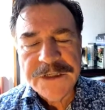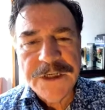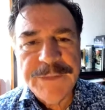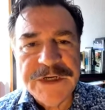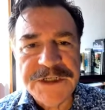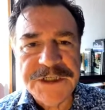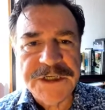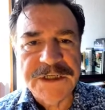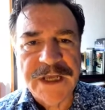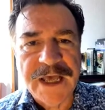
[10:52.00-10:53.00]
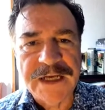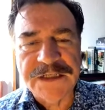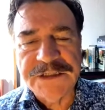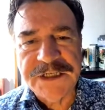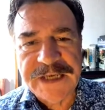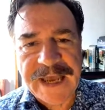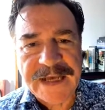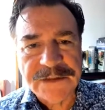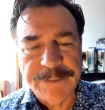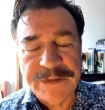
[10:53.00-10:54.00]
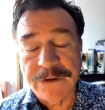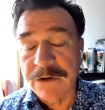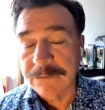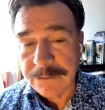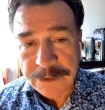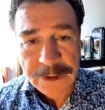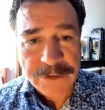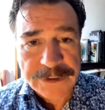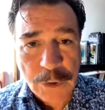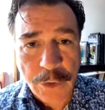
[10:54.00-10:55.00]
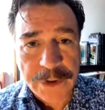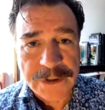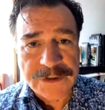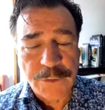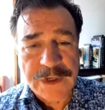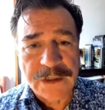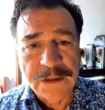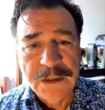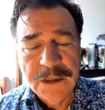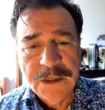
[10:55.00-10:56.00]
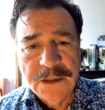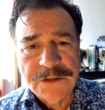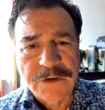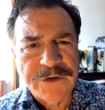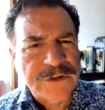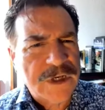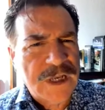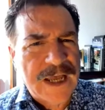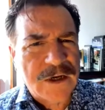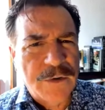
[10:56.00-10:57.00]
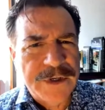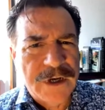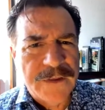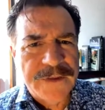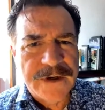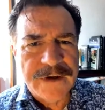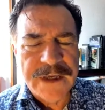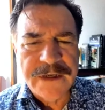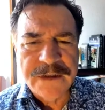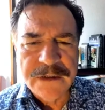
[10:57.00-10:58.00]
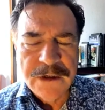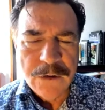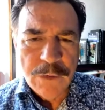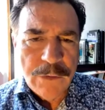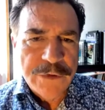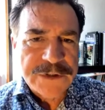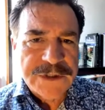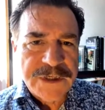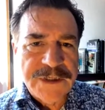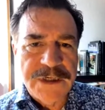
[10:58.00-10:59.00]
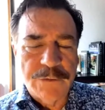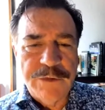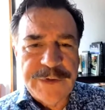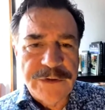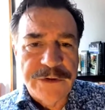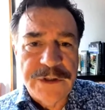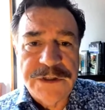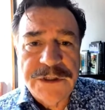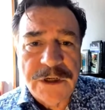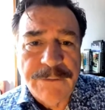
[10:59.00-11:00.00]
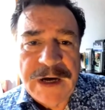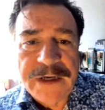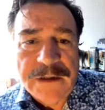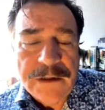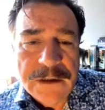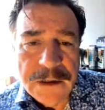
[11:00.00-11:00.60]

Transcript: diminution in LNG gas, but there's oil as well. So there's a lot going on there. And what we're seeing here, we've been doing the show, Maya,